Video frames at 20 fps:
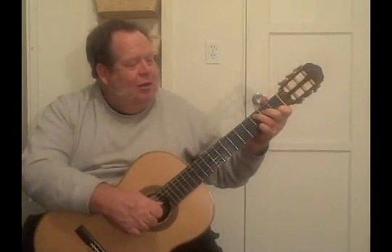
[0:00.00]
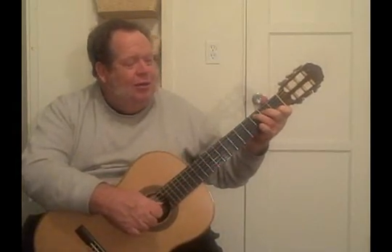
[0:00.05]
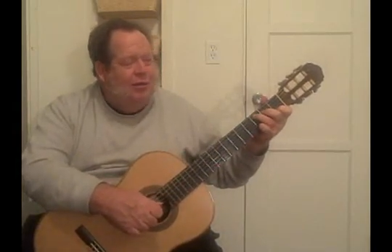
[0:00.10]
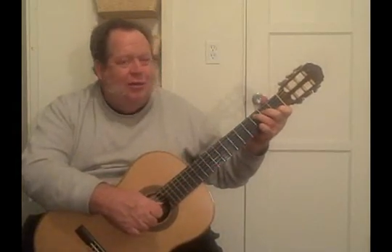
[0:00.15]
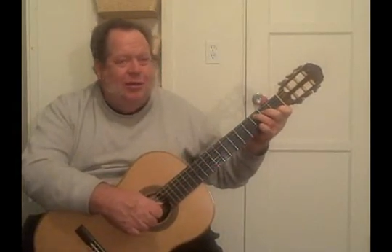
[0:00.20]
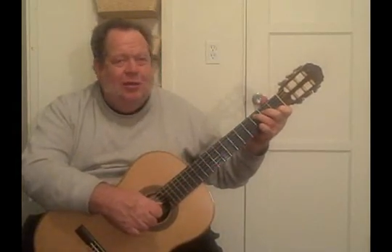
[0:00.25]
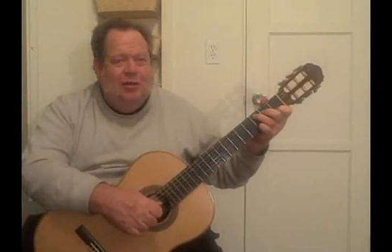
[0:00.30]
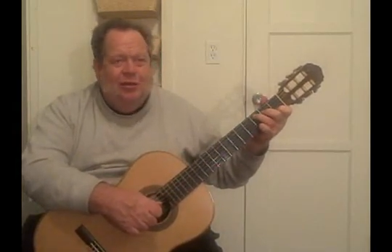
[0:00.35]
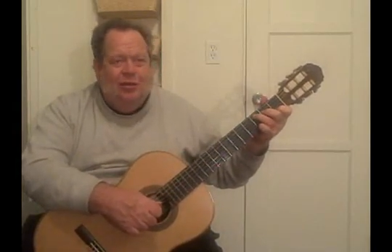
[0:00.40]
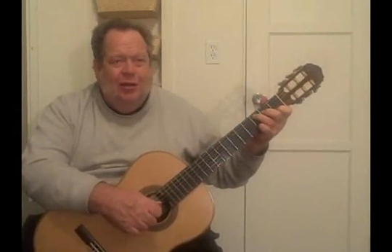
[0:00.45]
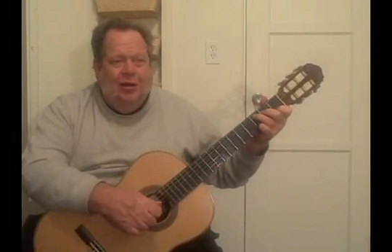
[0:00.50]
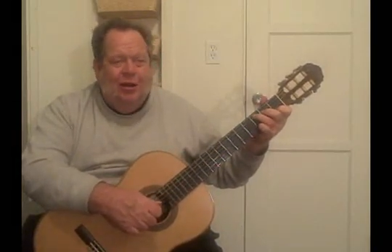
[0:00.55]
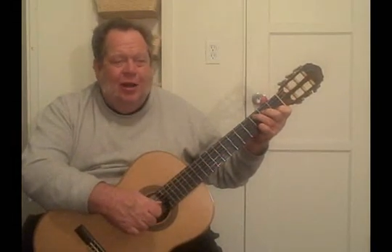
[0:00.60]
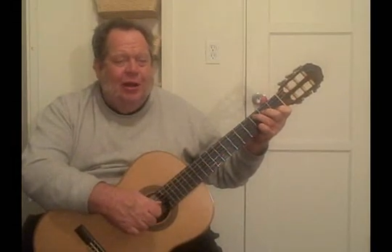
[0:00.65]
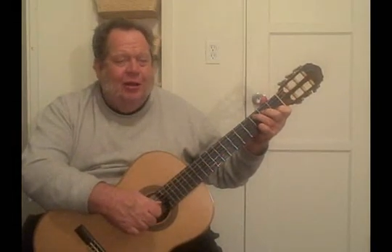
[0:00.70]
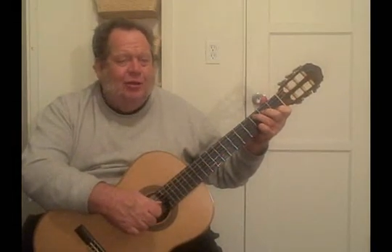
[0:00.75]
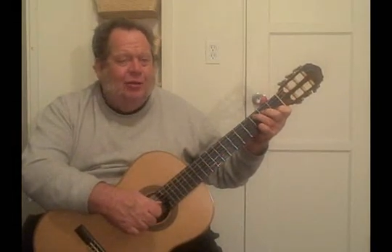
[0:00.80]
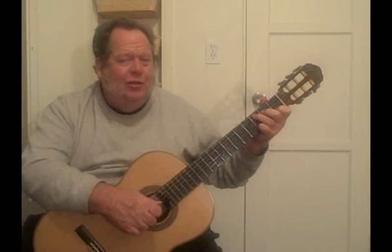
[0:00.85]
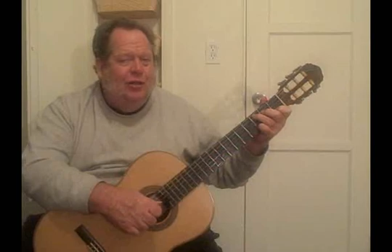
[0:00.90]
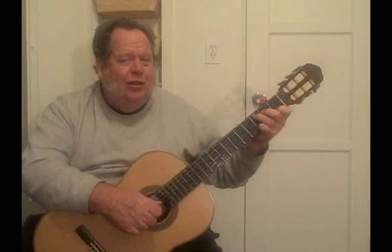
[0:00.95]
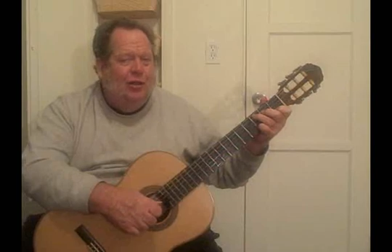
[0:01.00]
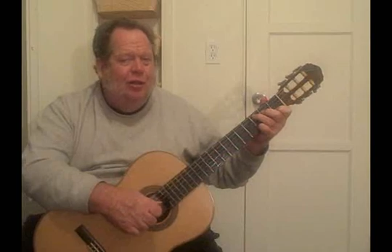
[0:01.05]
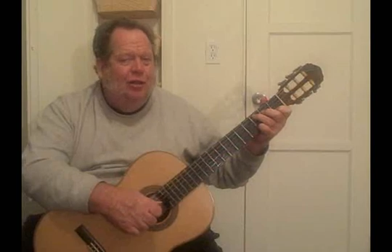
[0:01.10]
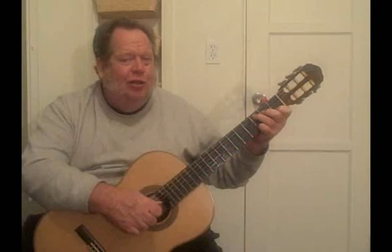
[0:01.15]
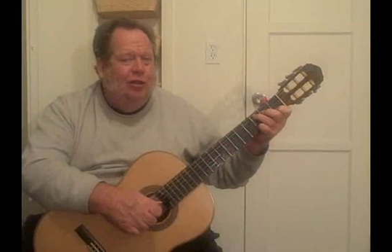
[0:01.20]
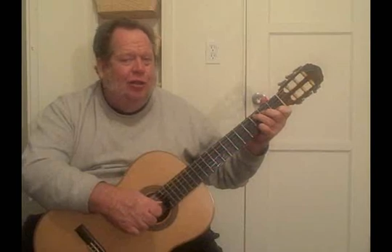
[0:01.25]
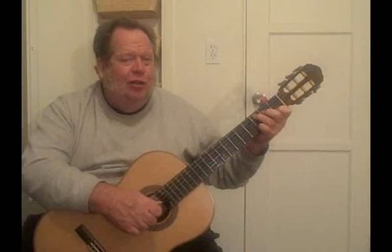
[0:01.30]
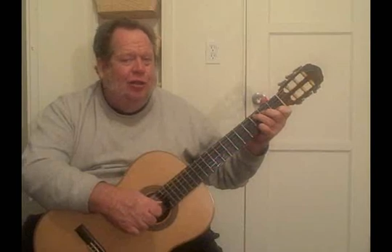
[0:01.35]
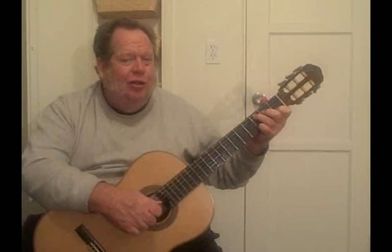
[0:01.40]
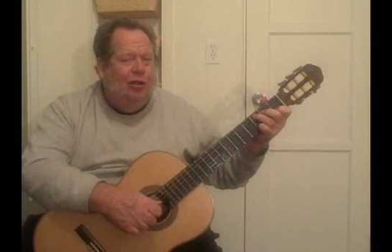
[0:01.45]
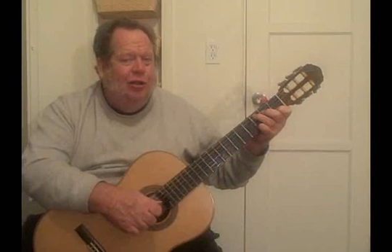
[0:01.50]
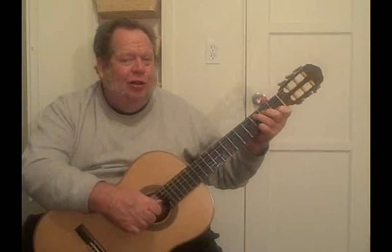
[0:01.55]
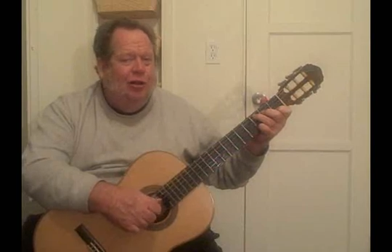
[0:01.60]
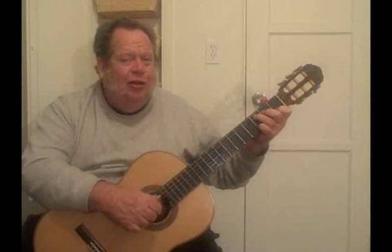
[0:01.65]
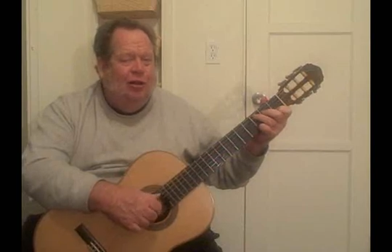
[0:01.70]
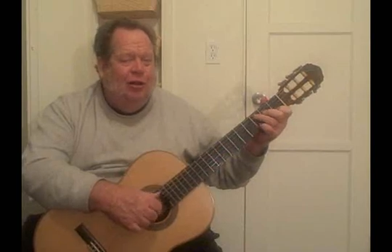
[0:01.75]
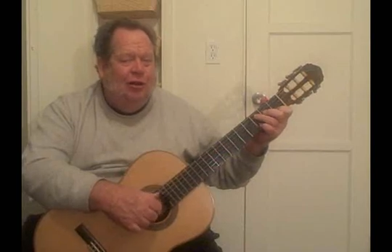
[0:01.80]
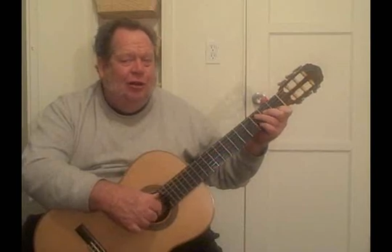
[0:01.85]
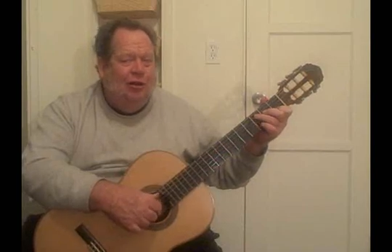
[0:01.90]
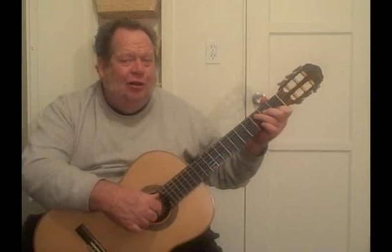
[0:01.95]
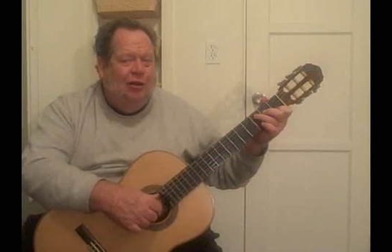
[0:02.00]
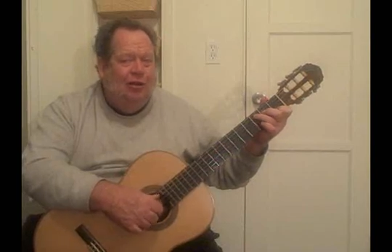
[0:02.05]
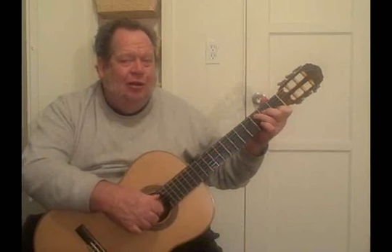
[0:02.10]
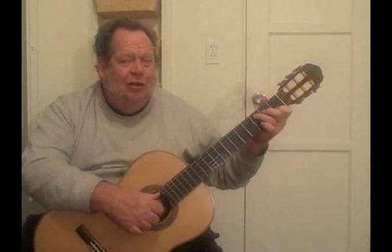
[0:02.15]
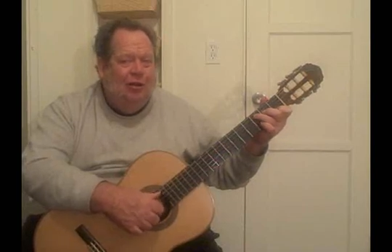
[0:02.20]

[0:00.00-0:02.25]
it's easier actually to learn